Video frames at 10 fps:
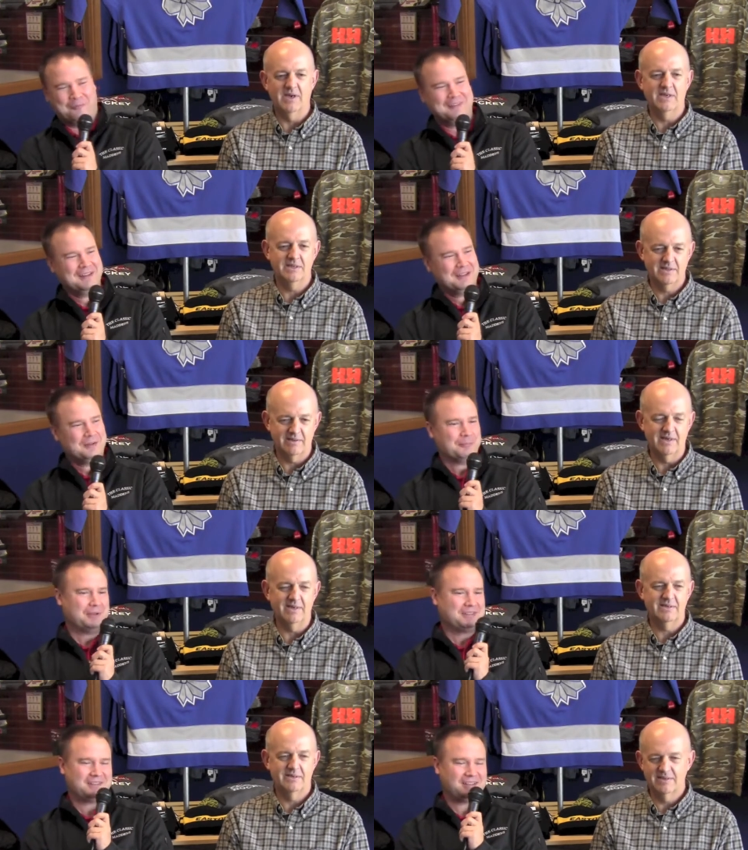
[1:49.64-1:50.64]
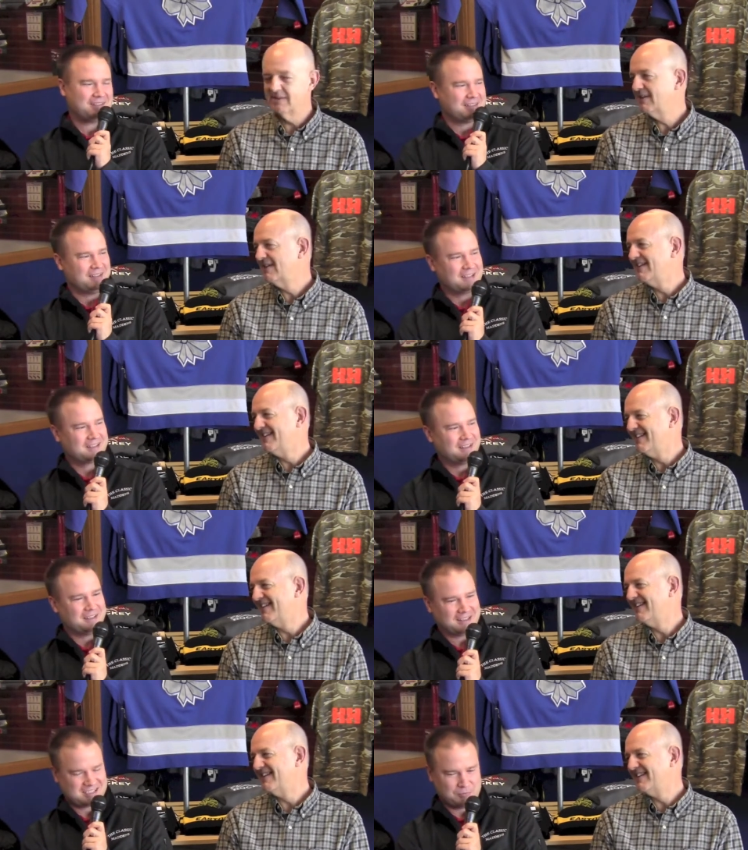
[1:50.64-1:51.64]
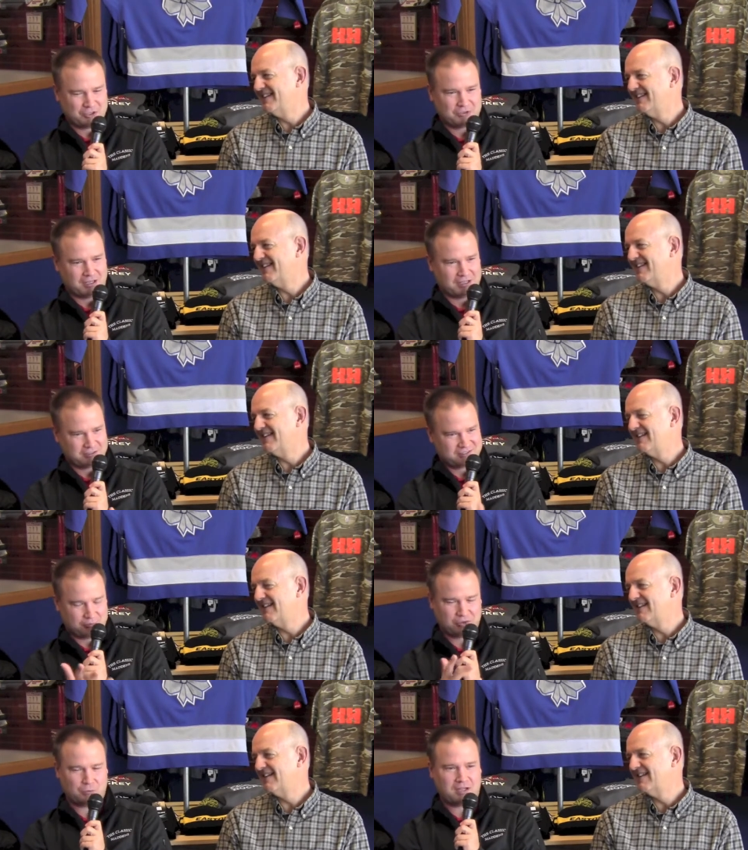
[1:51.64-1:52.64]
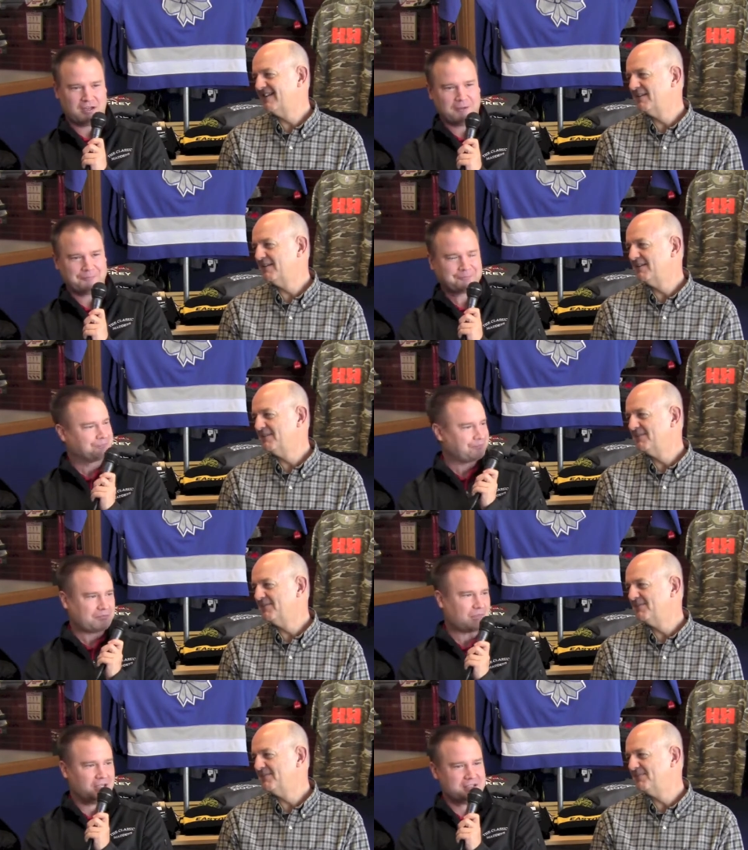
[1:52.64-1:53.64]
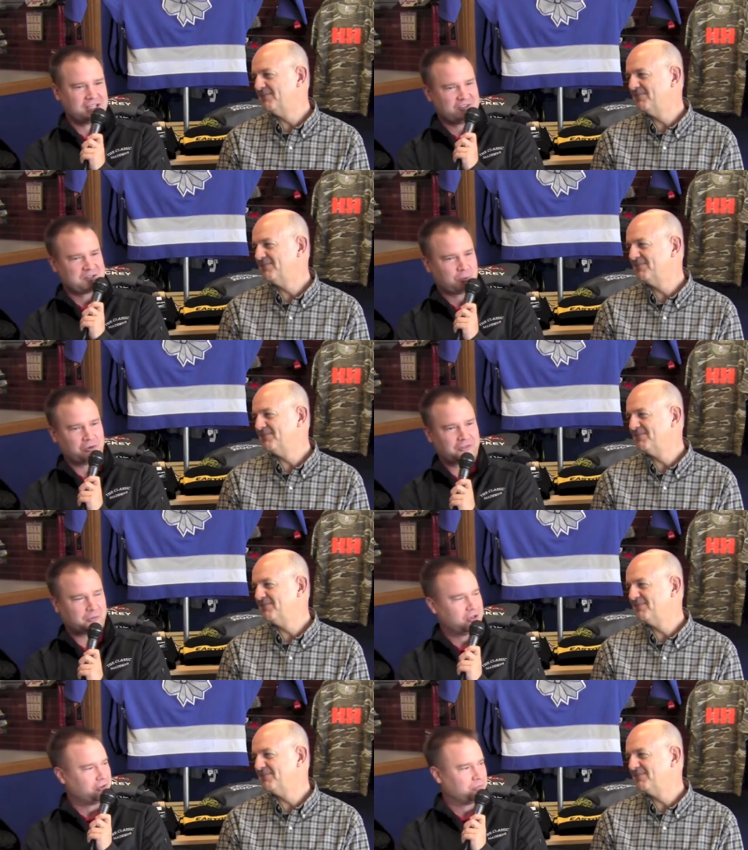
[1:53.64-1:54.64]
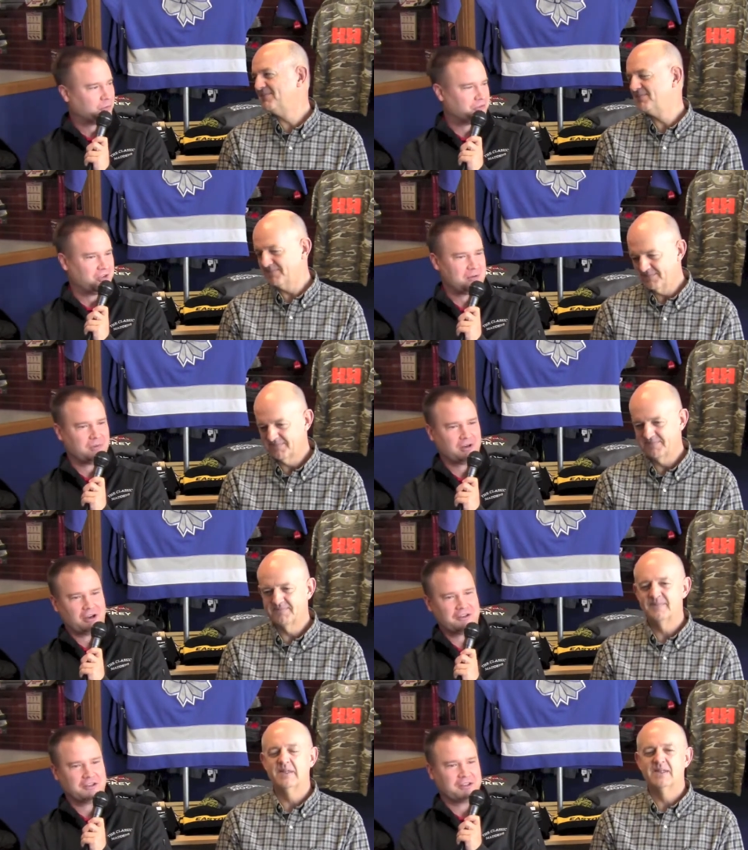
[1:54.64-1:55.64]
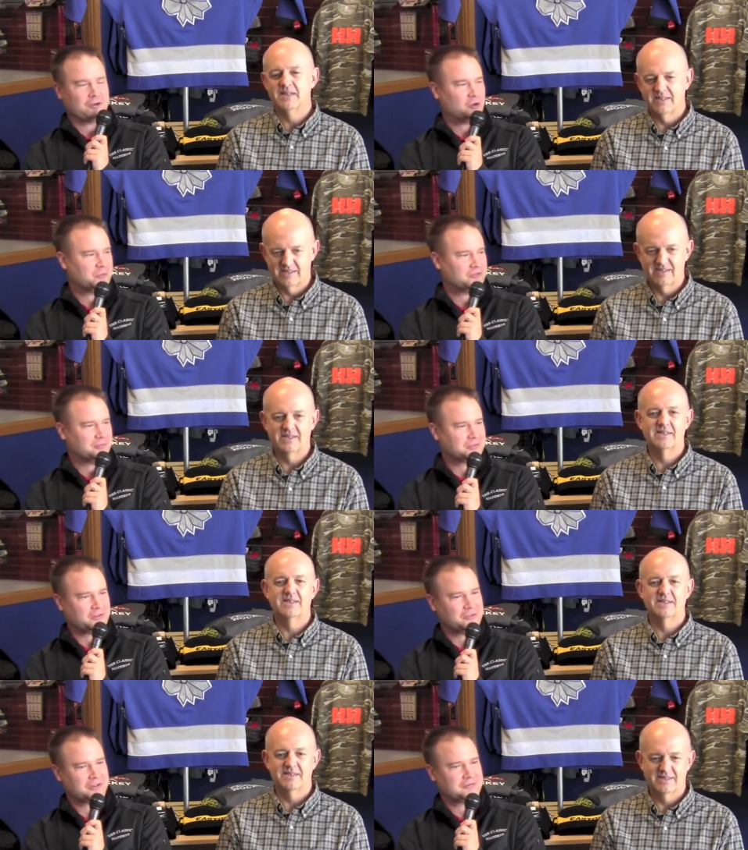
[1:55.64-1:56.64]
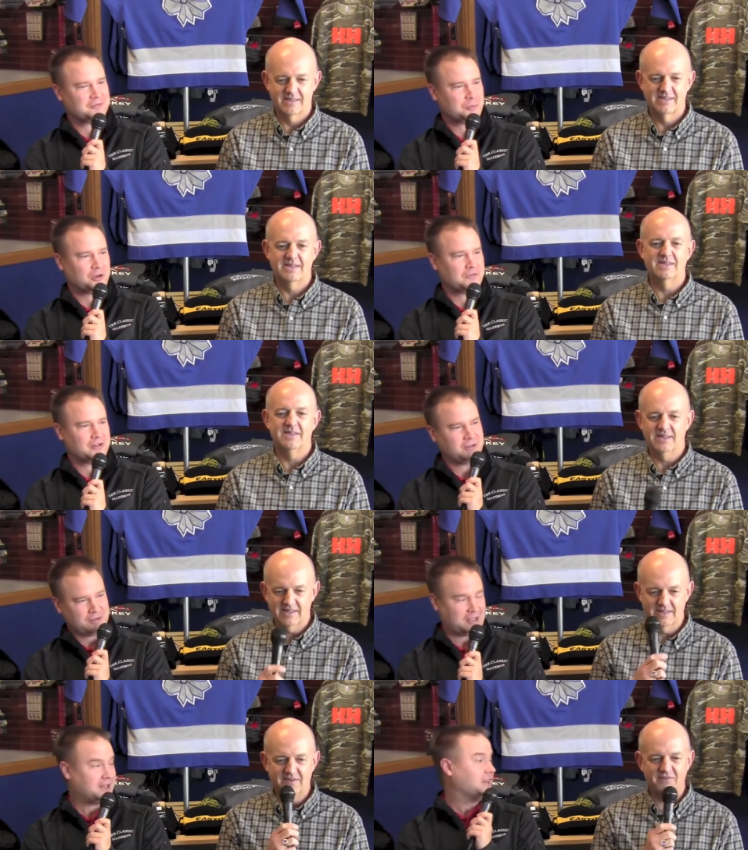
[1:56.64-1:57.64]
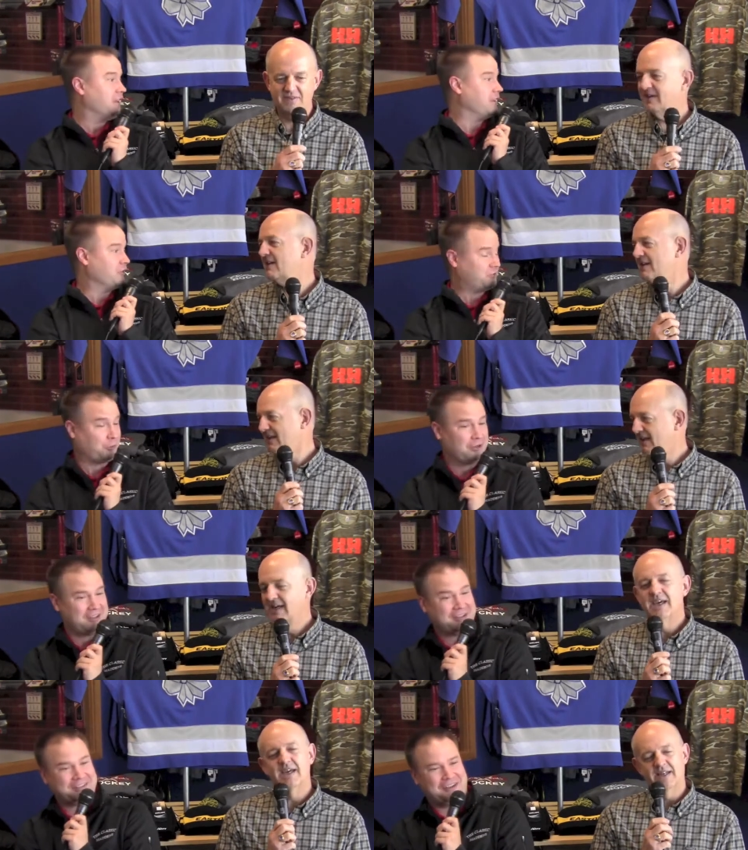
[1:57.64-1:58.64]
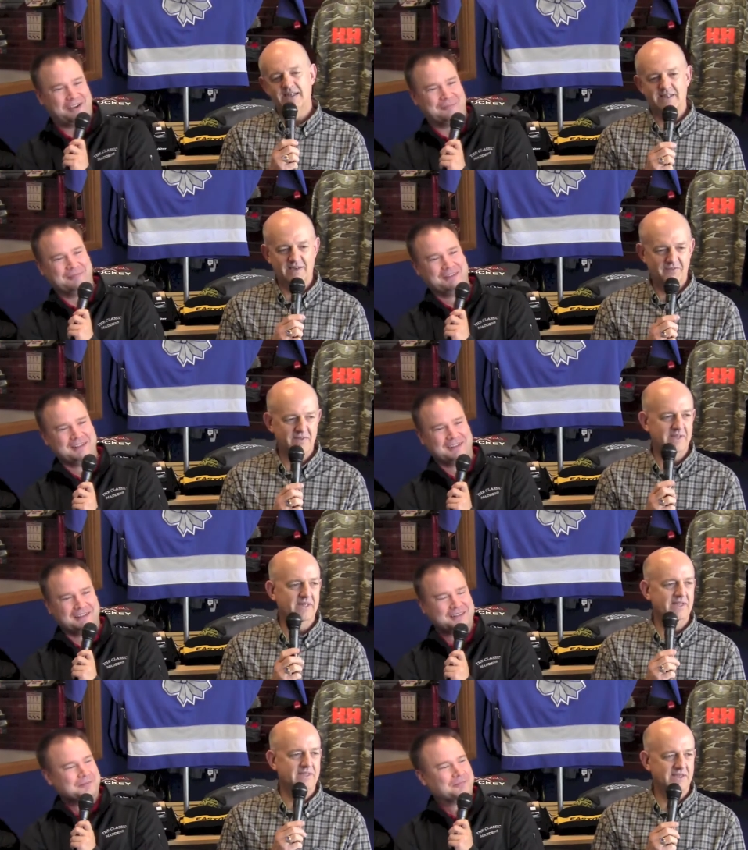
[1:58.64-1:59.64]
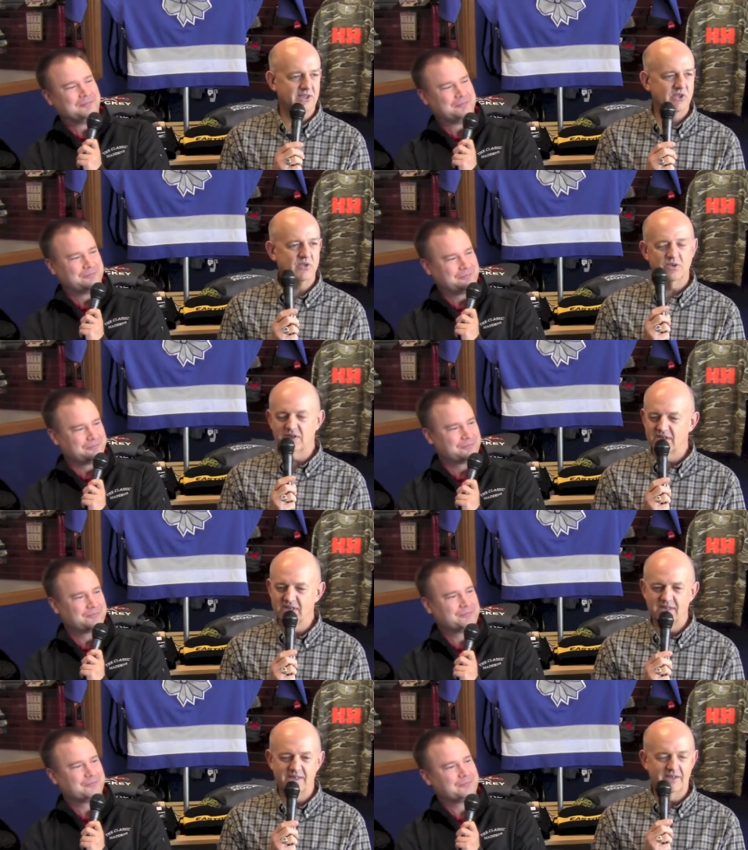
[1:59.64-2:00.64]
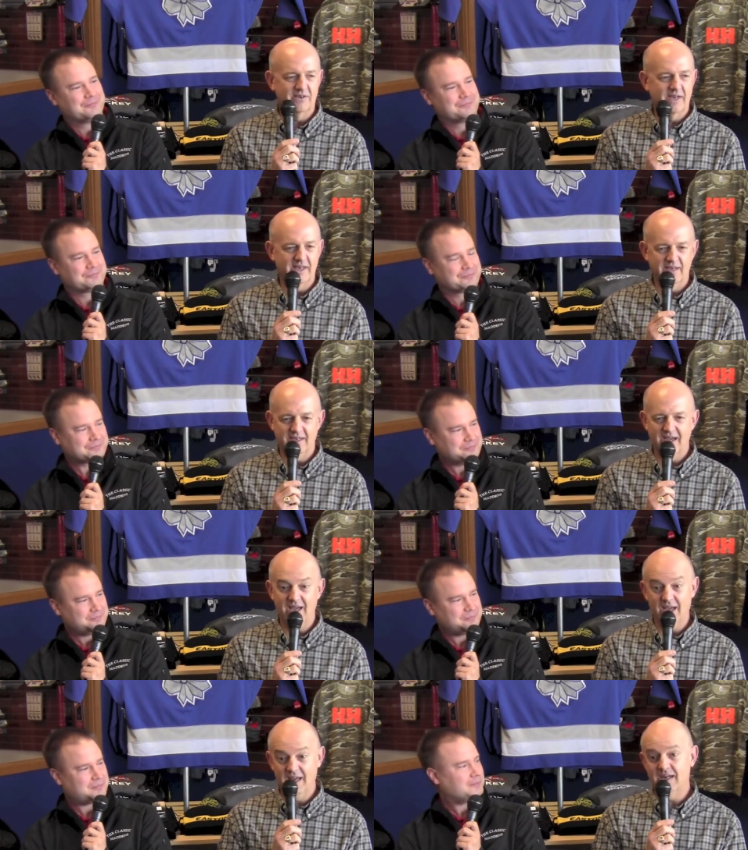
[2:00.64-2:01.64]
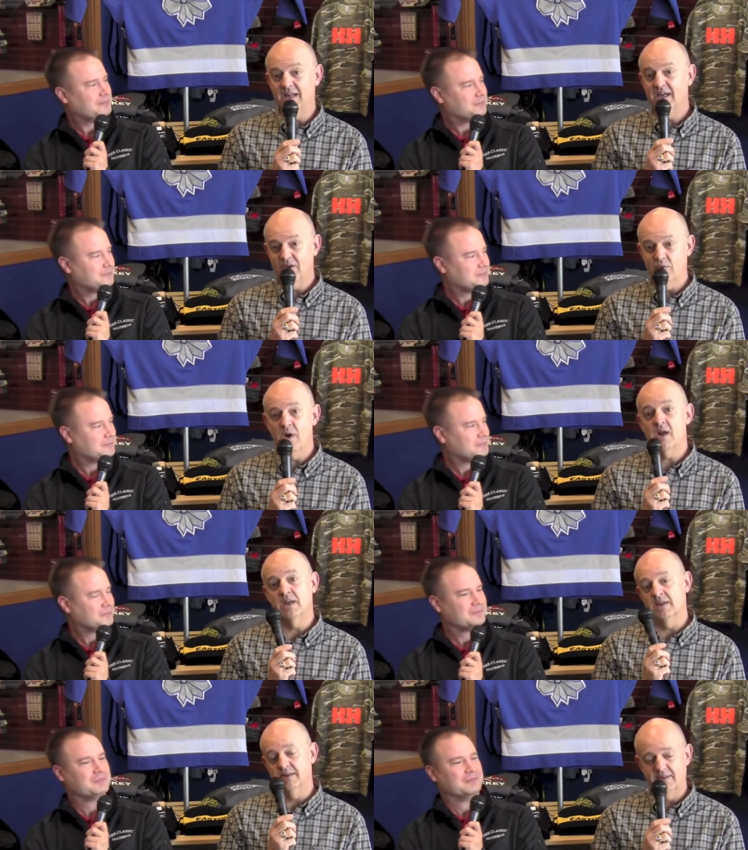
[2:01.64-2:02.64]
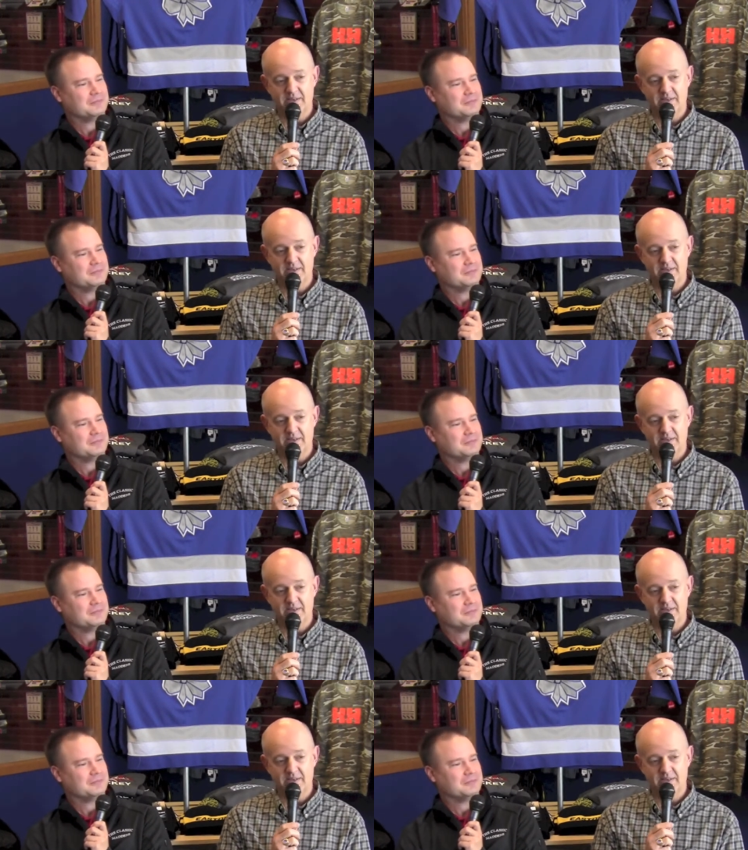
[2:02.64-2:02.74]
Speaker 1: Nice, nice. But uh, like uh, like someone I someone tweeted him. It's every sports writer's worst nightmare. How are you going to get home from covering a sporting event and, and get your story in on time? Definitely, that's a concern. Uh, you know, I, I got I got in a hit and run